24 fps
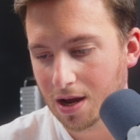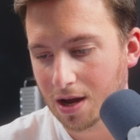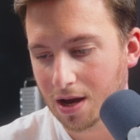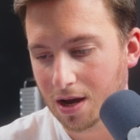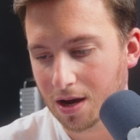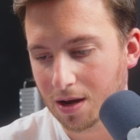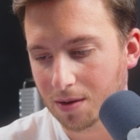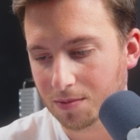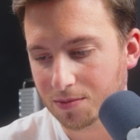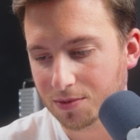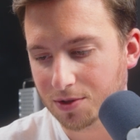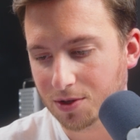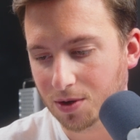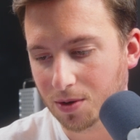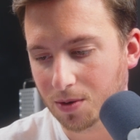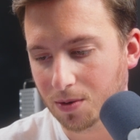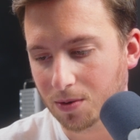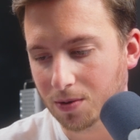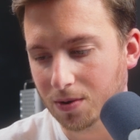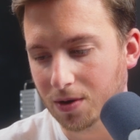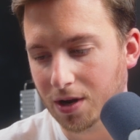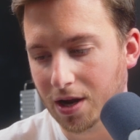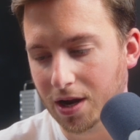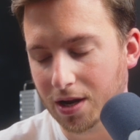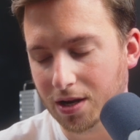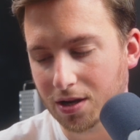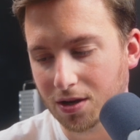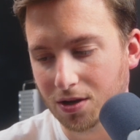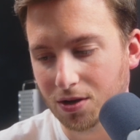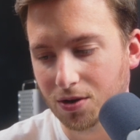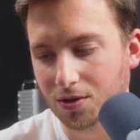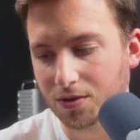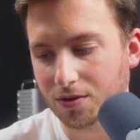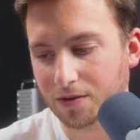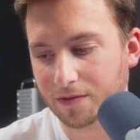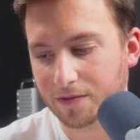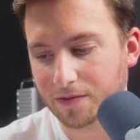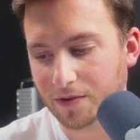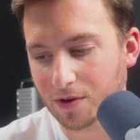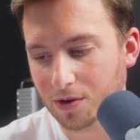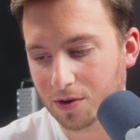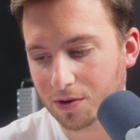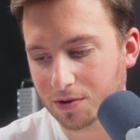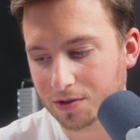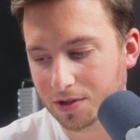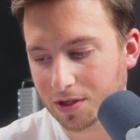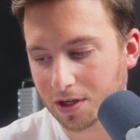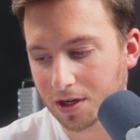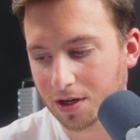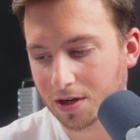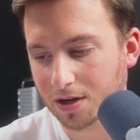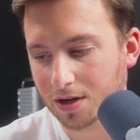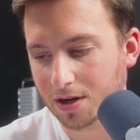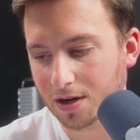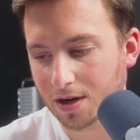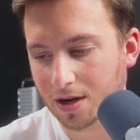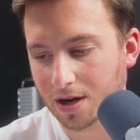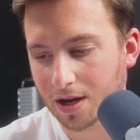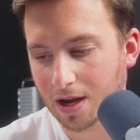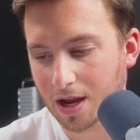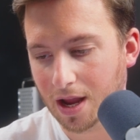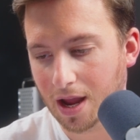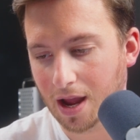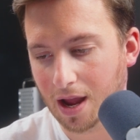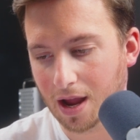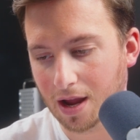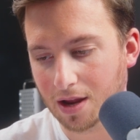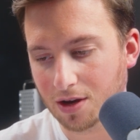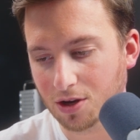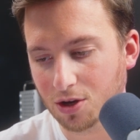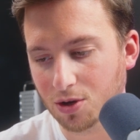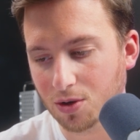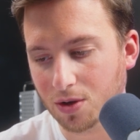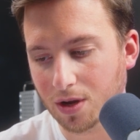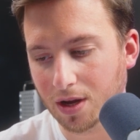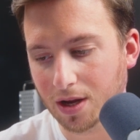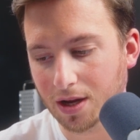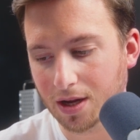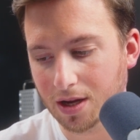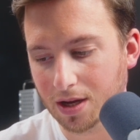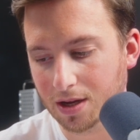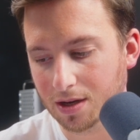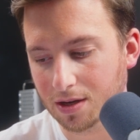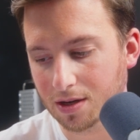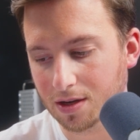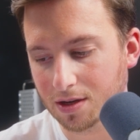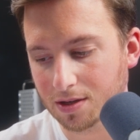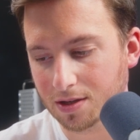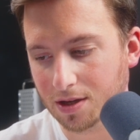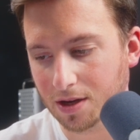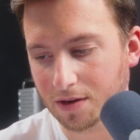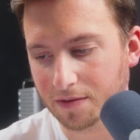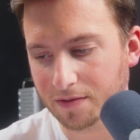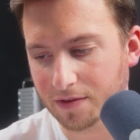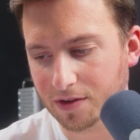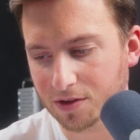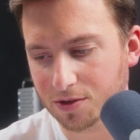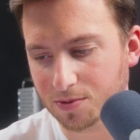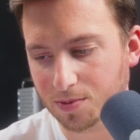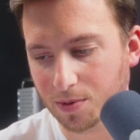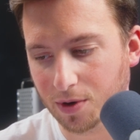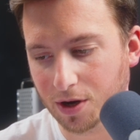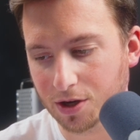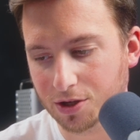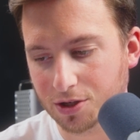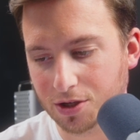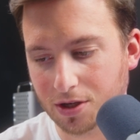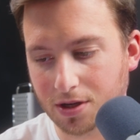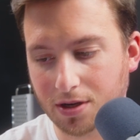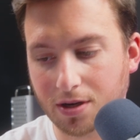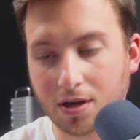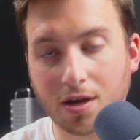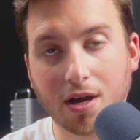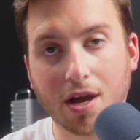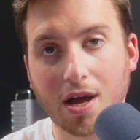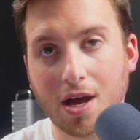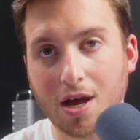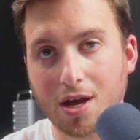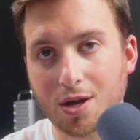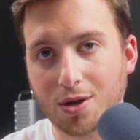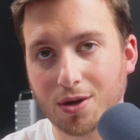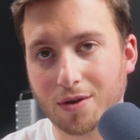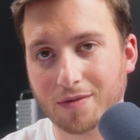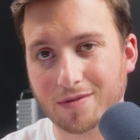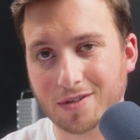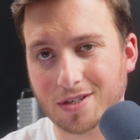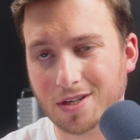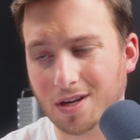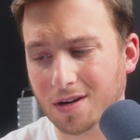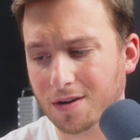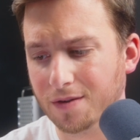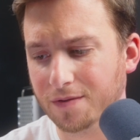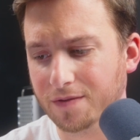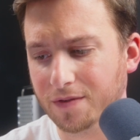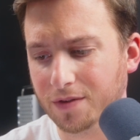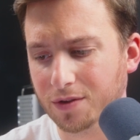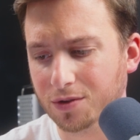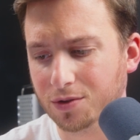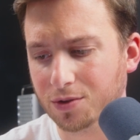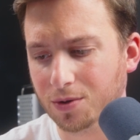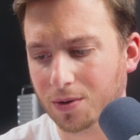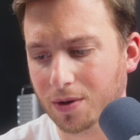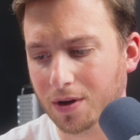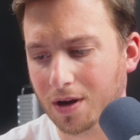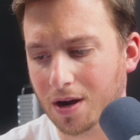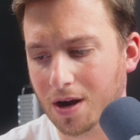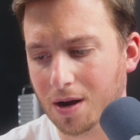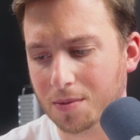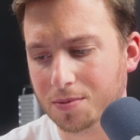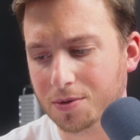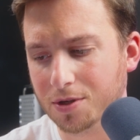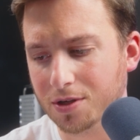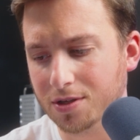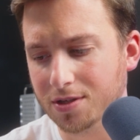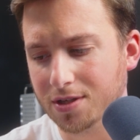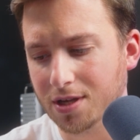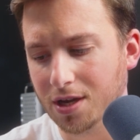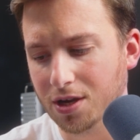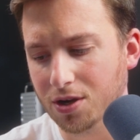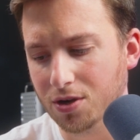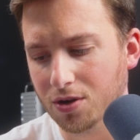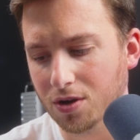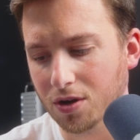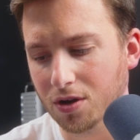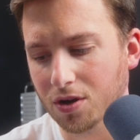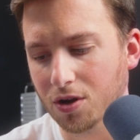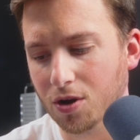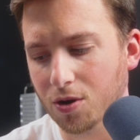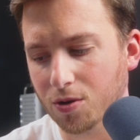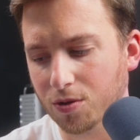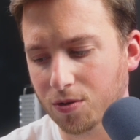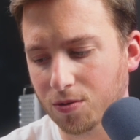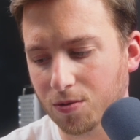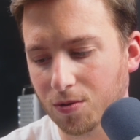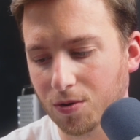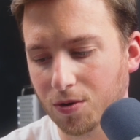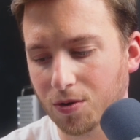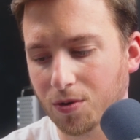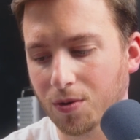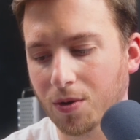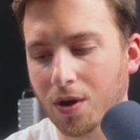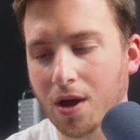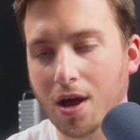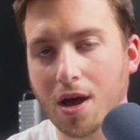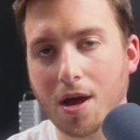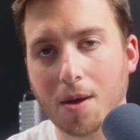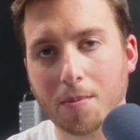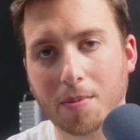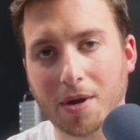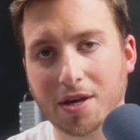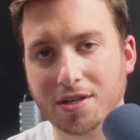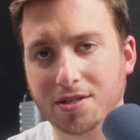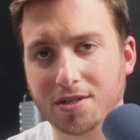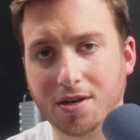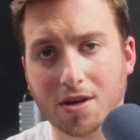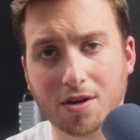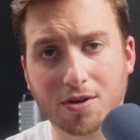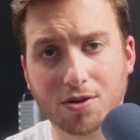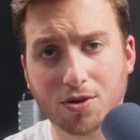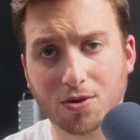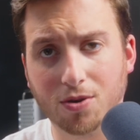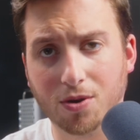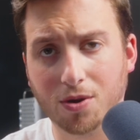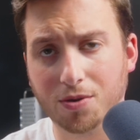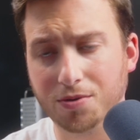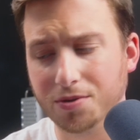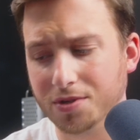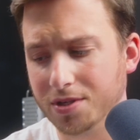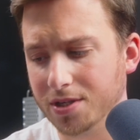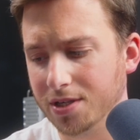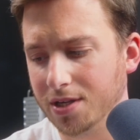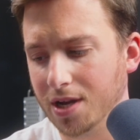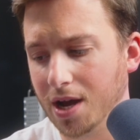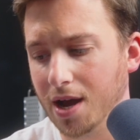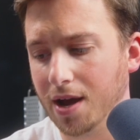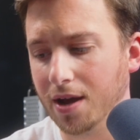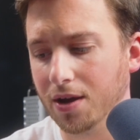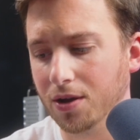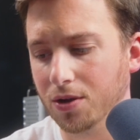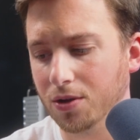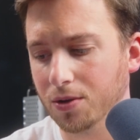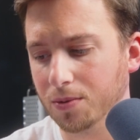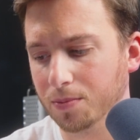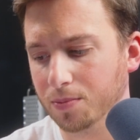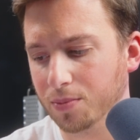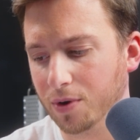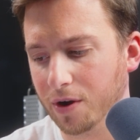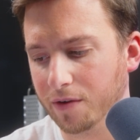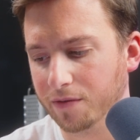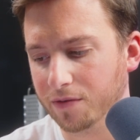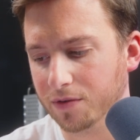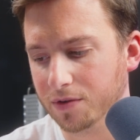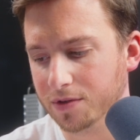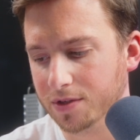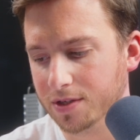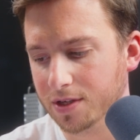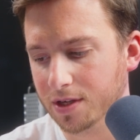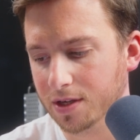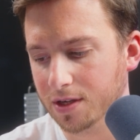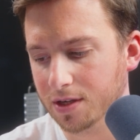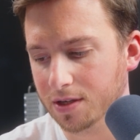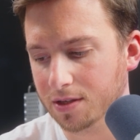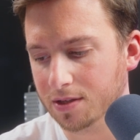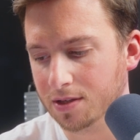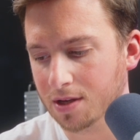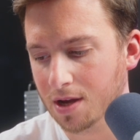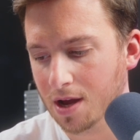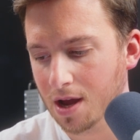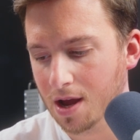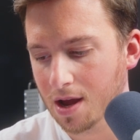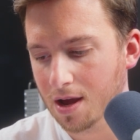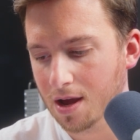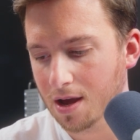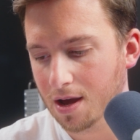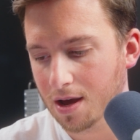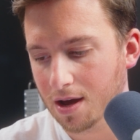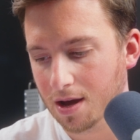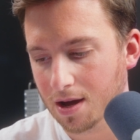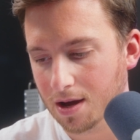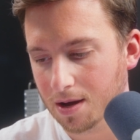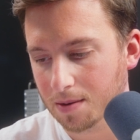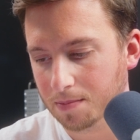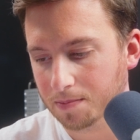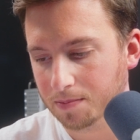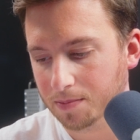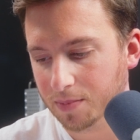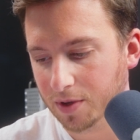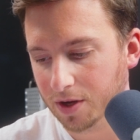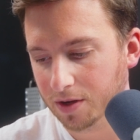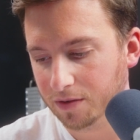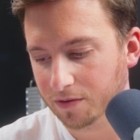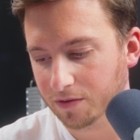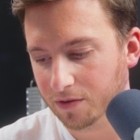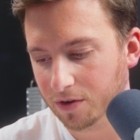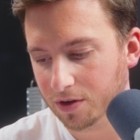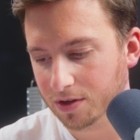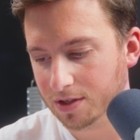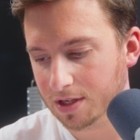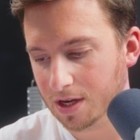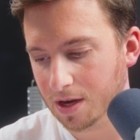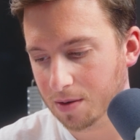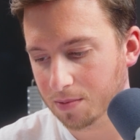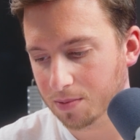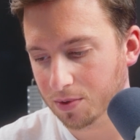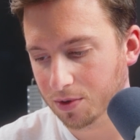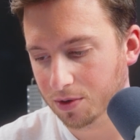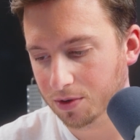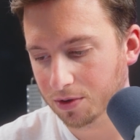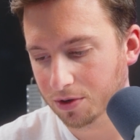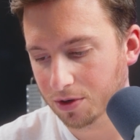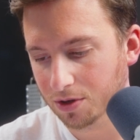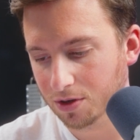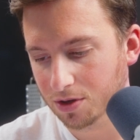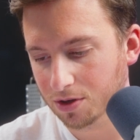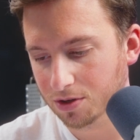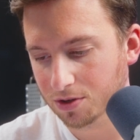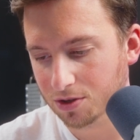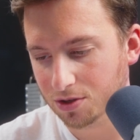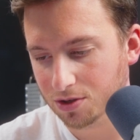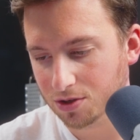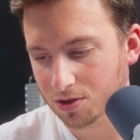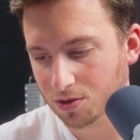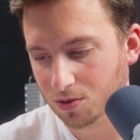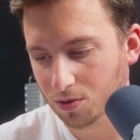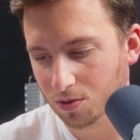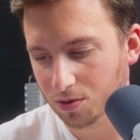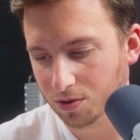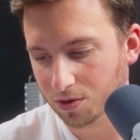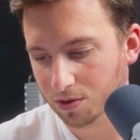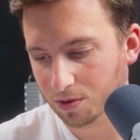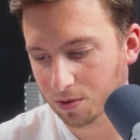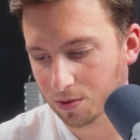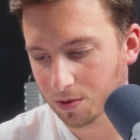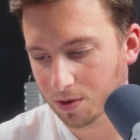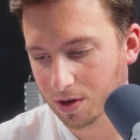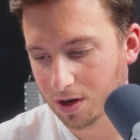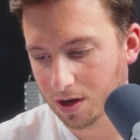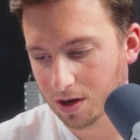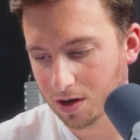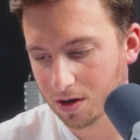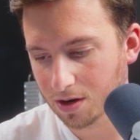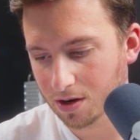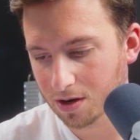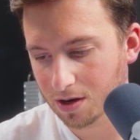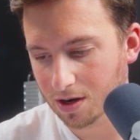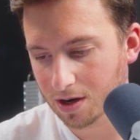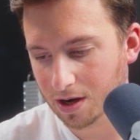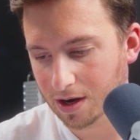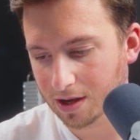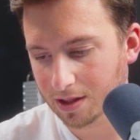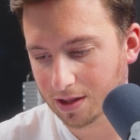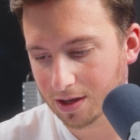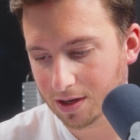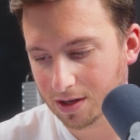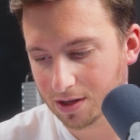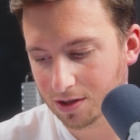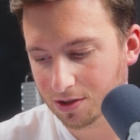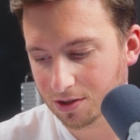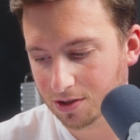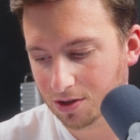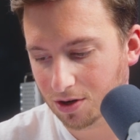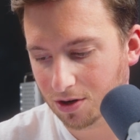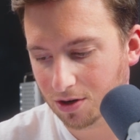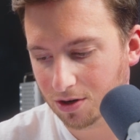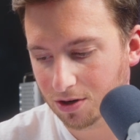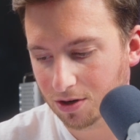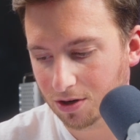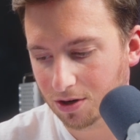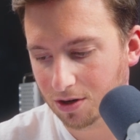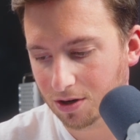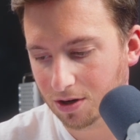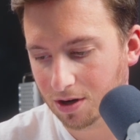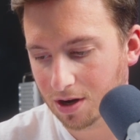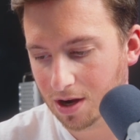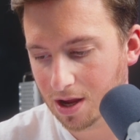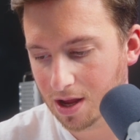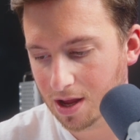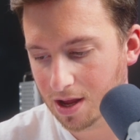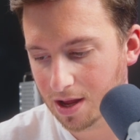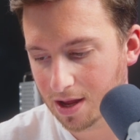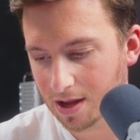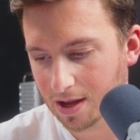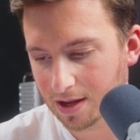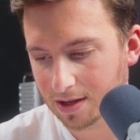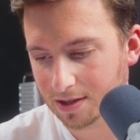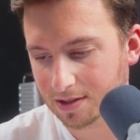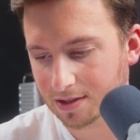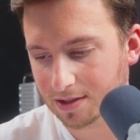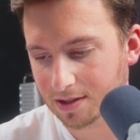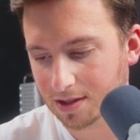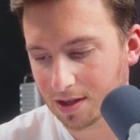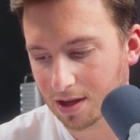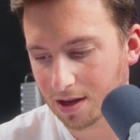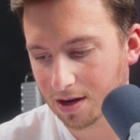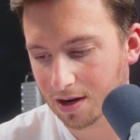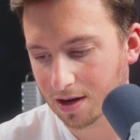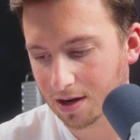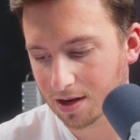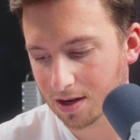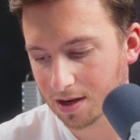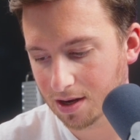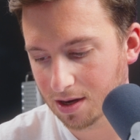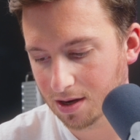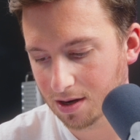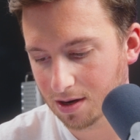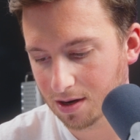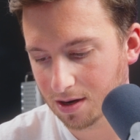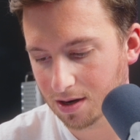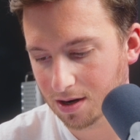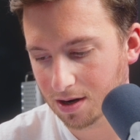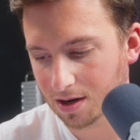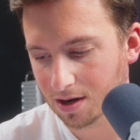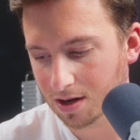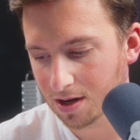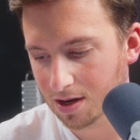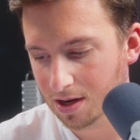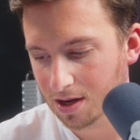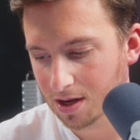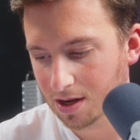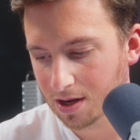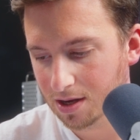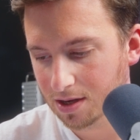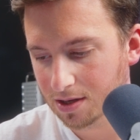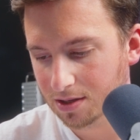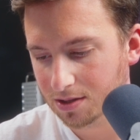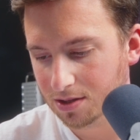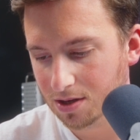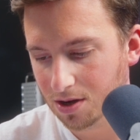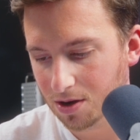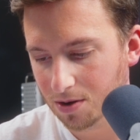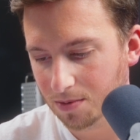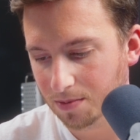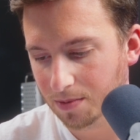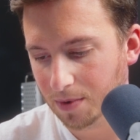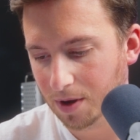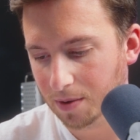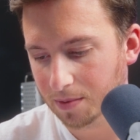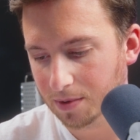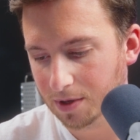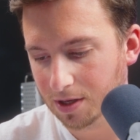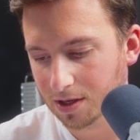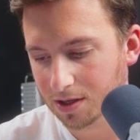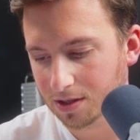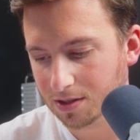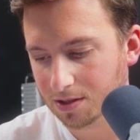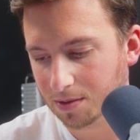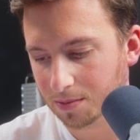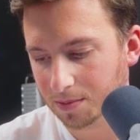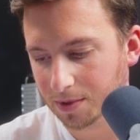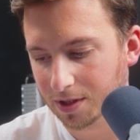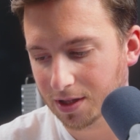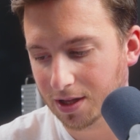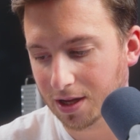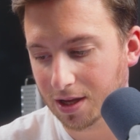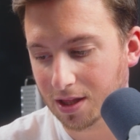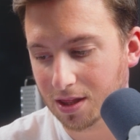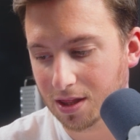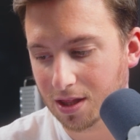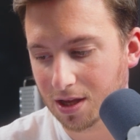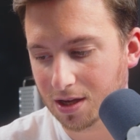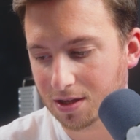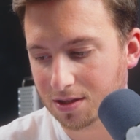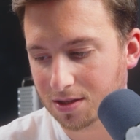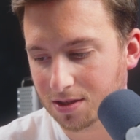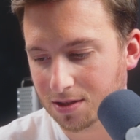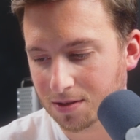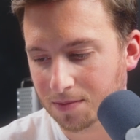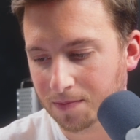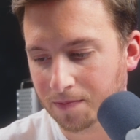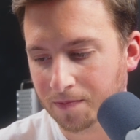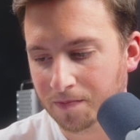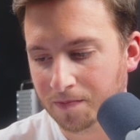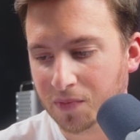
So I can go into photos here, and you can get a ton of inspiration. You have a ton of filtering options that you can go through based on your own style preferences. But for example, you can just scroll through here. I like a darker aesthetic here. So maybe something like this.